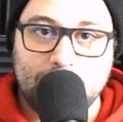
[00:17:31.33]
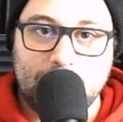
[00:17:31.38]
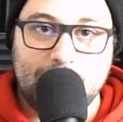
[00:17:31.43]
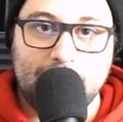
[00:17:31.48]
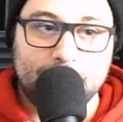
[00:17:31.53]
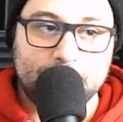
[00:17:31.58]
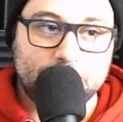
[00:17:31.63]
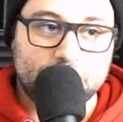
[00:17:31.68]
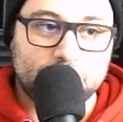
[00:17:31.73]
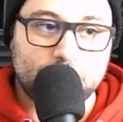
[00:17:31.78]

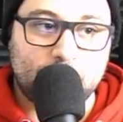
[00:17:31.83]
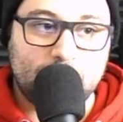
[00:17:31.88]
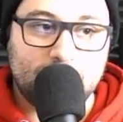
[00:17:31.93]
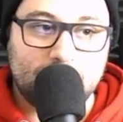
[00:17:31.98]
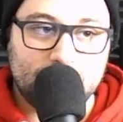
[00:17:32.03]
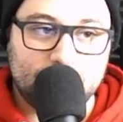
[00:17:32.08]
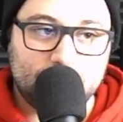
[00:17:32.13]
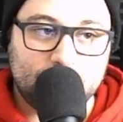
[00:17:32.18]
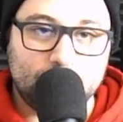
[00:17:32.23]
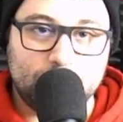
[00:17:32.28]
I'm
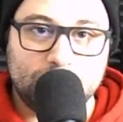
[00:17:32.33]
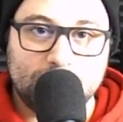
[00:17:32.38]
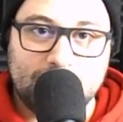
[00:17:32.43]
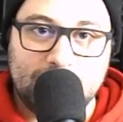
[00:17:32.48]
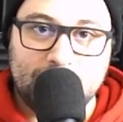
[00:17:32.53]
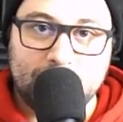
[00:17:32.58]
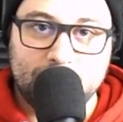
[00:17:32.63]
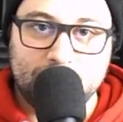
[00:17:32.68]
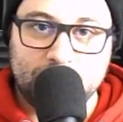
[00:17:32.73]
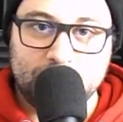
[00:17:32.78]
trying to
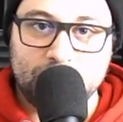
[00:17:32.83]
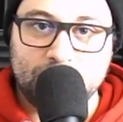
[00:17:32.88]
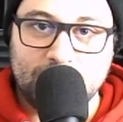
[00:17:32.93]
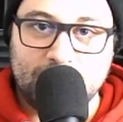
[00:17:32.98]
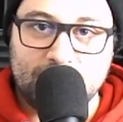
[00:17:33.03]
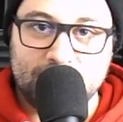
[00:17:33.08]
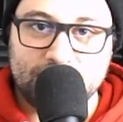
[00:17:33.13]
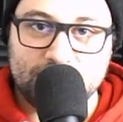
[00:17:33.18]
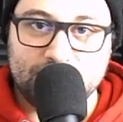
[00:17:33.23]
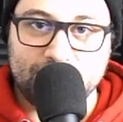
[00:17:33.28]
allow you
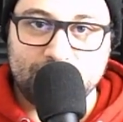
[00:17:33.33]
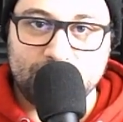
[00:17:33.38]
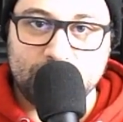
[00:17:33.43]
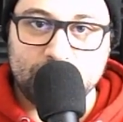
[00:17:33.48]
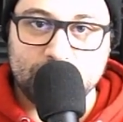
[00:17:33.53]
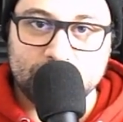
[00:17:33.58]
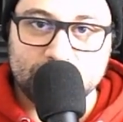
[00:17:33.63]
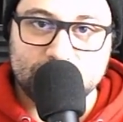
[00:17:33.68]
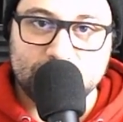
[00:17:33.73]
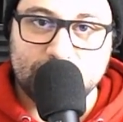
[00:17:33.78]
guys, the
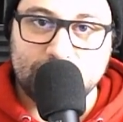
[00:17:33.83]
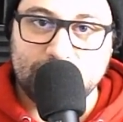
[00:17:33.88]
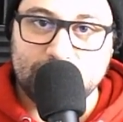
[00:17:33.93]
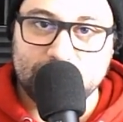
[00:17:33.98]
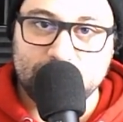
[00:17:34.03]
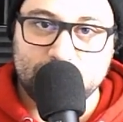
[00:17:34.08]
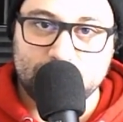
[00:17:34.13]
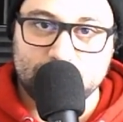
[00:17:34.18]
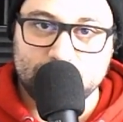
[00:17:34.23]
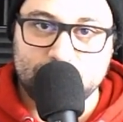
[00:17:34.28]
viewers and the
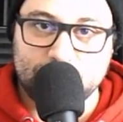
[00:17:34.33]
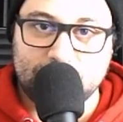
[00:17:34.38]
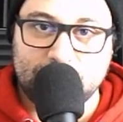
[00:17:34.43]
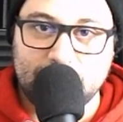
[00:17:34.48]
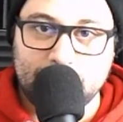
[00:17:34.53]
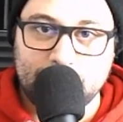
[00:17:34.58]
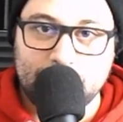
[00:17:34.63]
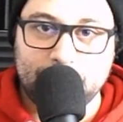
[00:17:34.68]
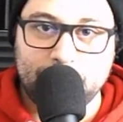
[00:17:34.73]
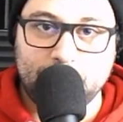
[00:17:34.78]
listeners, to
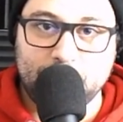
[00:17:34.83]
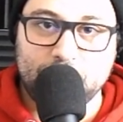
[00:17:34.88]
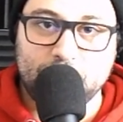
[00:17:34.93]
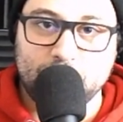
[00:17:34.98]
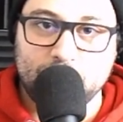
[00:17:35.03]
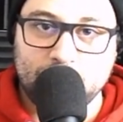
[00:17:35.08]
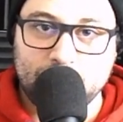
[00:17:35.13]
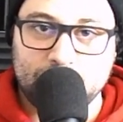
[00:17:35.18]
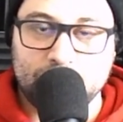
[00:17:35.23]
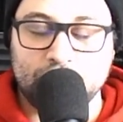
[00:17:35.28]
come up with
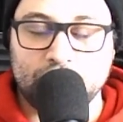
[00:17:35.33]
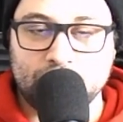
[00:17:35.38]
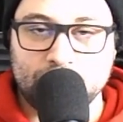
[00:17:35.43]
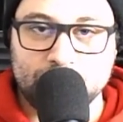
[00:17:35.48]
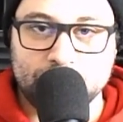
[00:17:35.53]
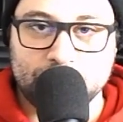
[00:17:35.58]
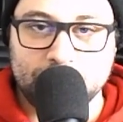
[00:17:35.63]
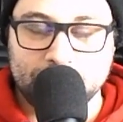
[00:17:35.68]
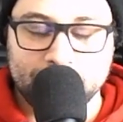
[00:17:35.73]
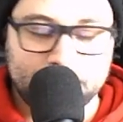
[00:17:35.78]
your own
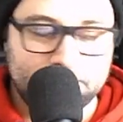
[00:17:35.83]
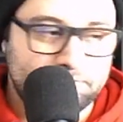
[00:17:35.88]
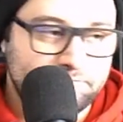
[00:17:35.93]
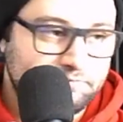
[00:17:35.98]
conclusion